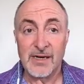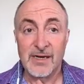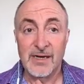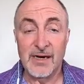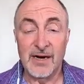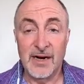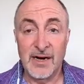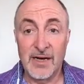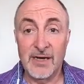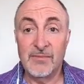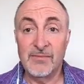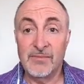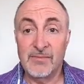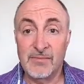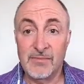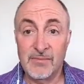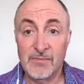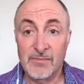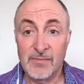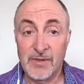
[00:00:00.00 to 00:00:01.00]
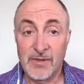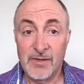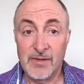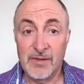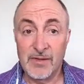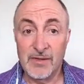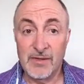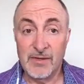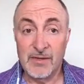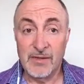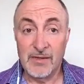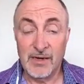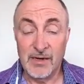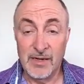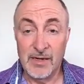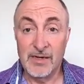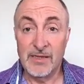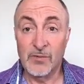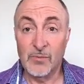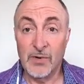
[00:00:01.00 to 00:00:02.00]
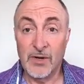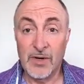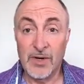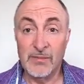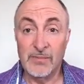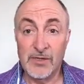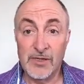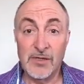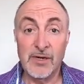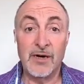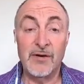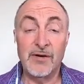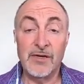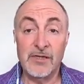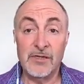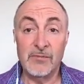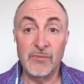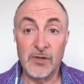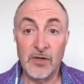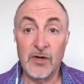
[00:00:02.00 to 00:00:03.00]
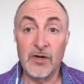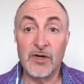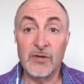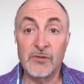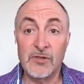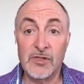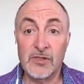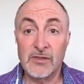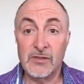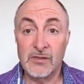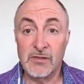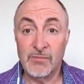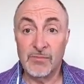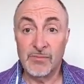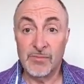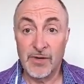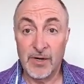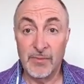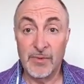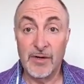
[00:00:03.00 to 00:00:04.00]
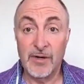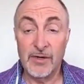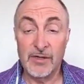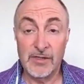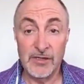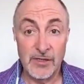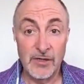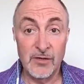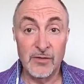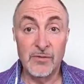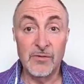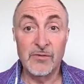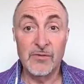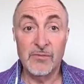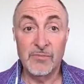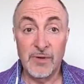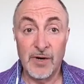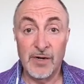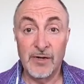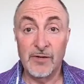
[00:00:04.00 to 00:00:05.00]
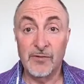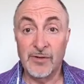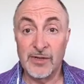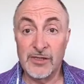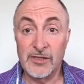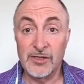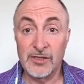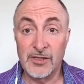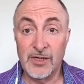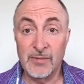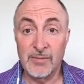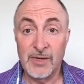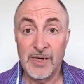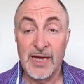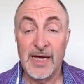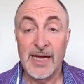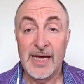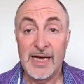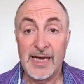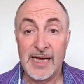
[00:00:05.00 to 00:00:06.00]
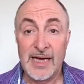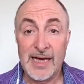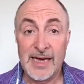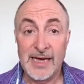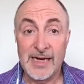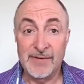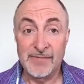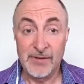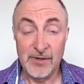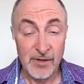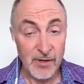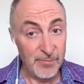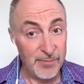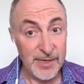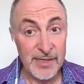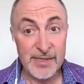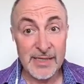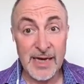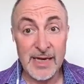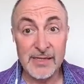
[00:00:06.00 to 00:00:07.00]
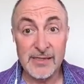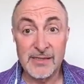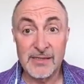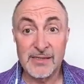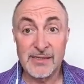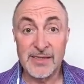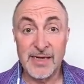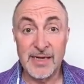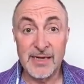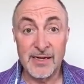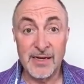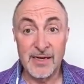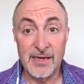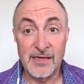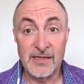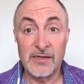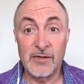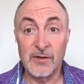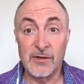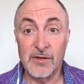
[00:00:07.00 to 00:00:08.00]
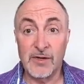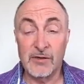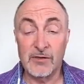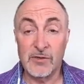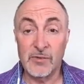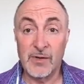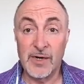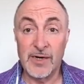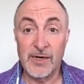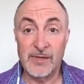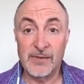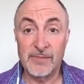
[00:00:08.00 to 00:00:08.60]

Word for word: I am clear that what I'm desiring is a monogamous primary single partner relationship, and if you can't bring that, then I need to go look elsewhere.